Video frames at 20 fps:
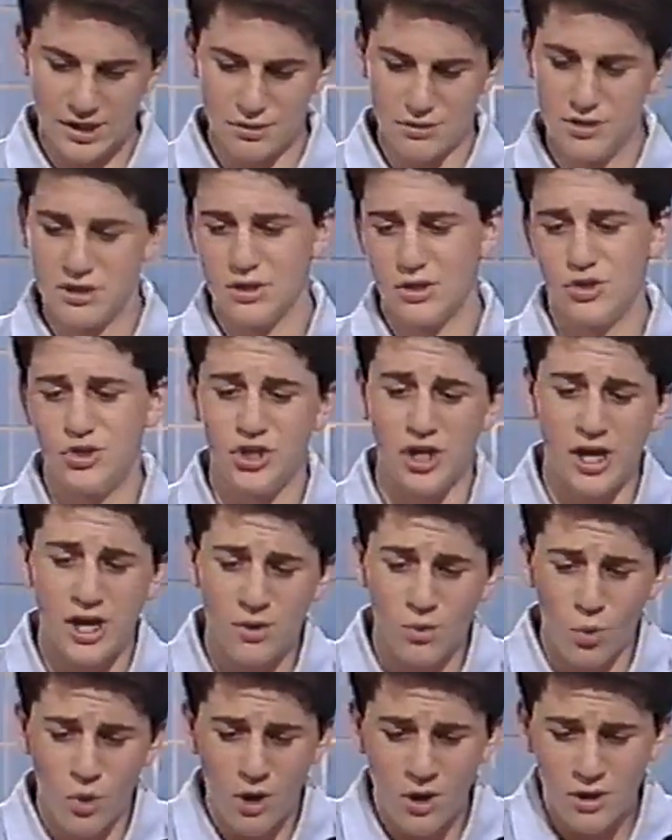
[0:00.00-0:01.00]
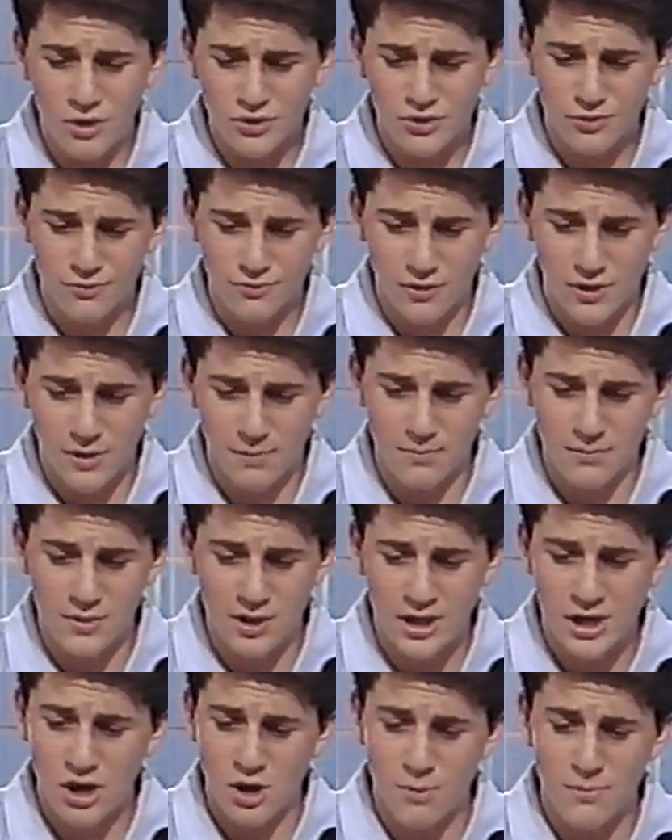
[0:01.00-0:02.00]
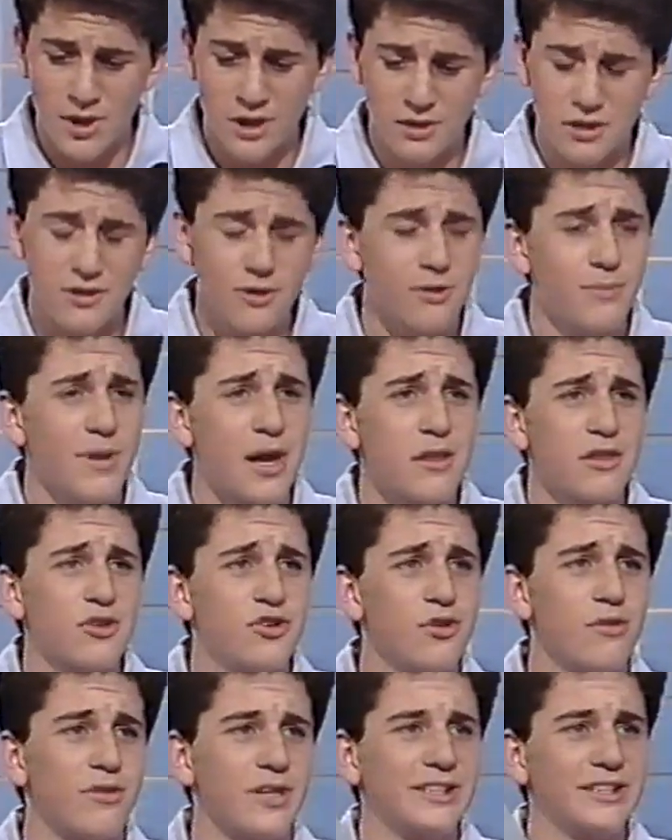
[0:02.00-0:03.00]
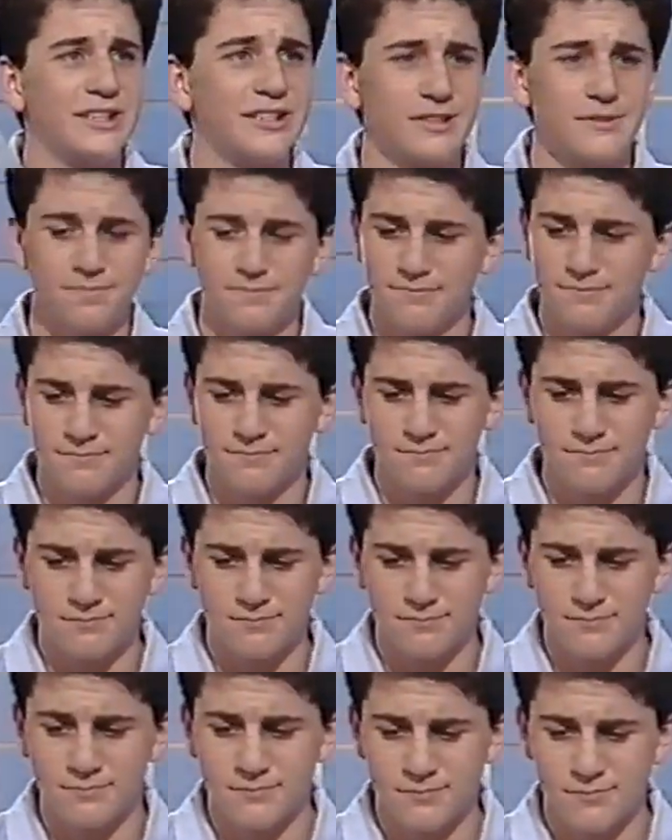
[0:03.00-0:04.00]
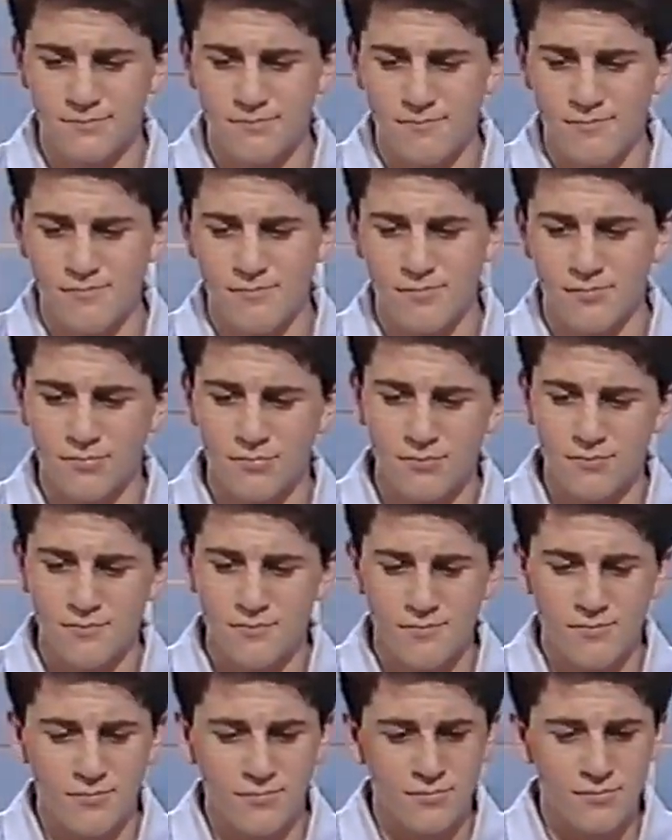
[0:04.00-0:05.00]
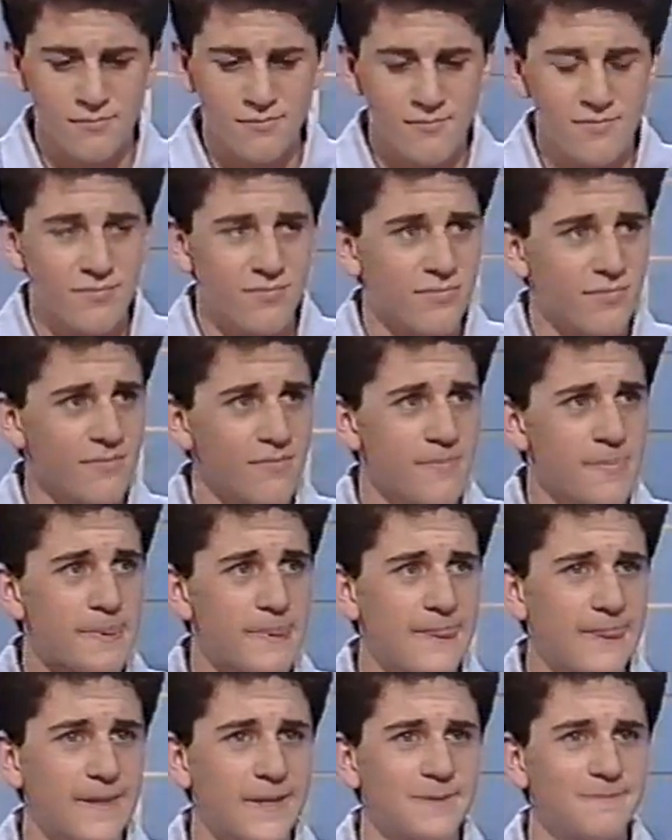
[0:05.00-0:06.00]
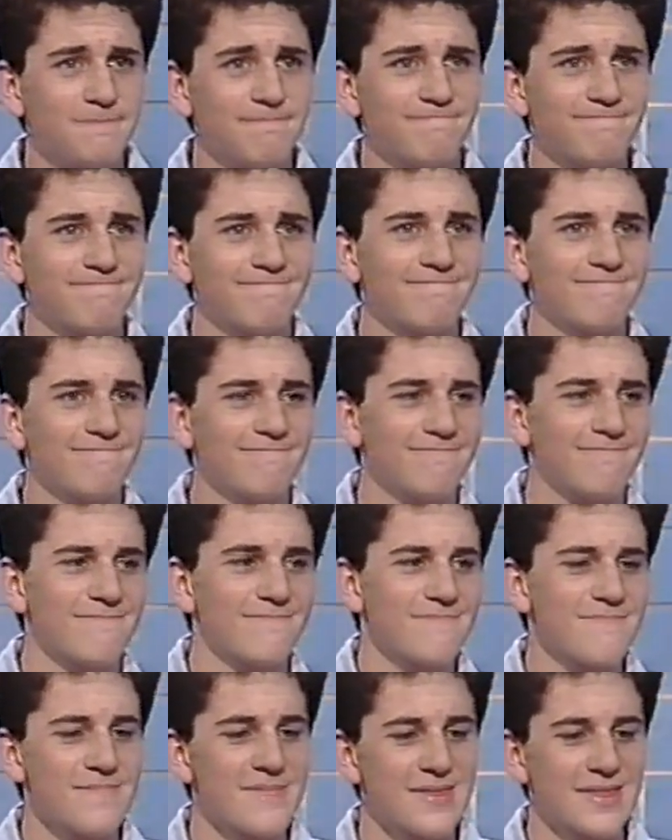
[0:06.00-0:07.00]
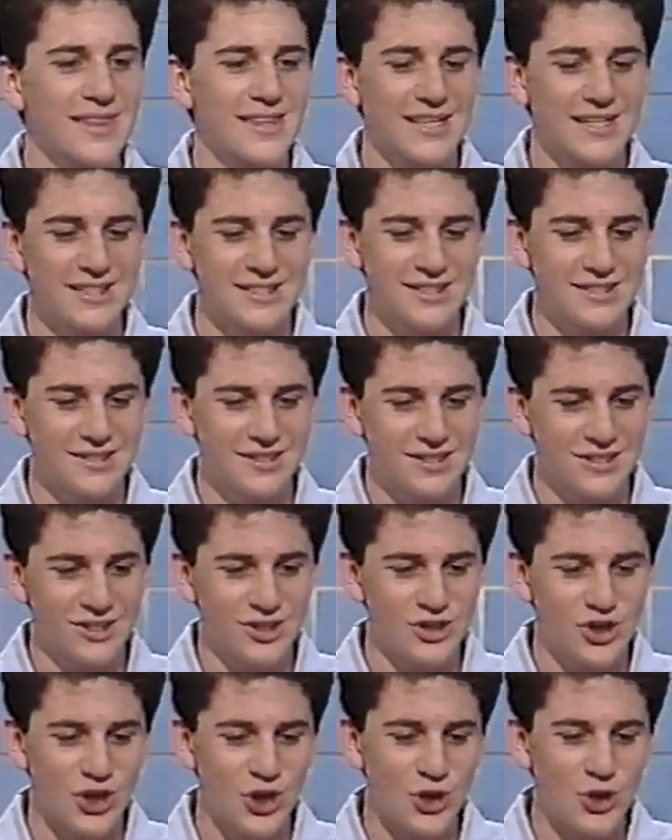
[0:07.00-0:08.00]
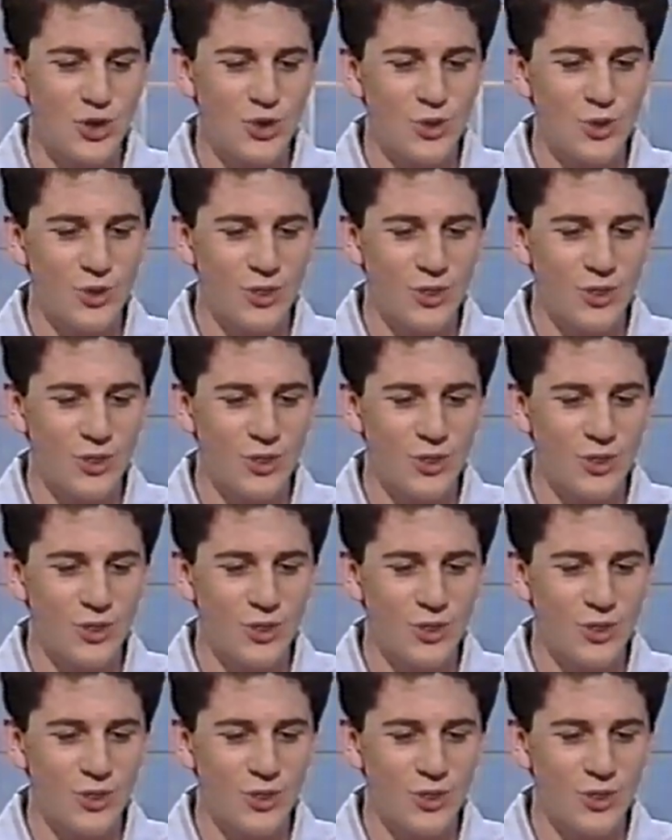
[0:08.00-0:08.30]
It's Jane Walsh from Leominster, Massachusetts. All right, got the color TV. Your name goes in the pile for the vacation. And one, two,